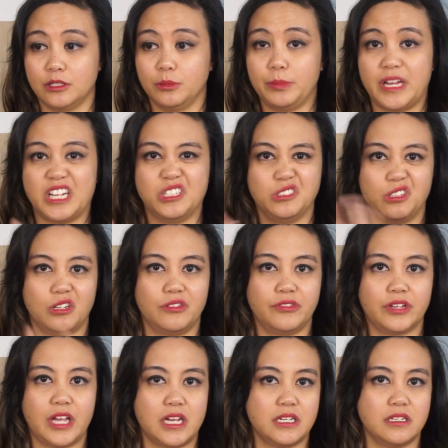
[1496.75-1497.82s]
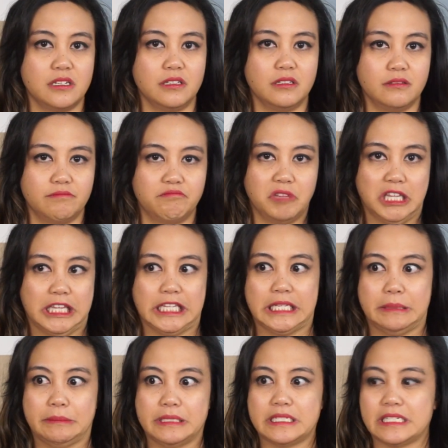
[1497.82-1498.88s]
bell notification
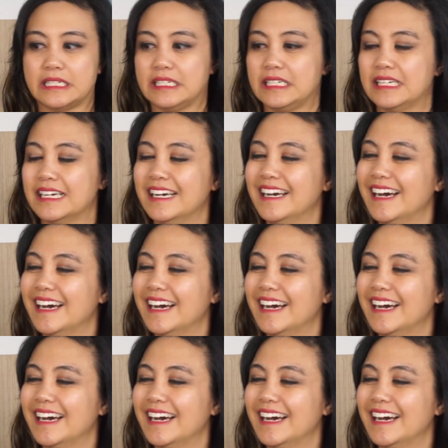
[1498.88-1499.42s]
thingy-majiggy,